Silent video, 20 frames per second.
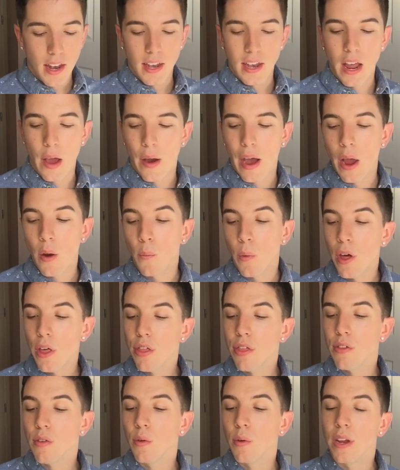Now, I went
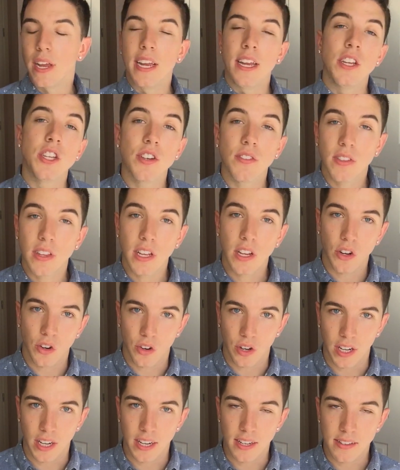through each of the
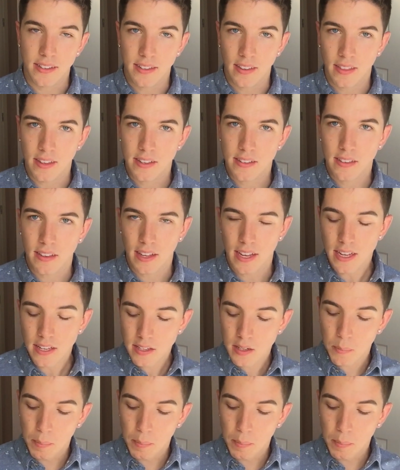ingredients in this list.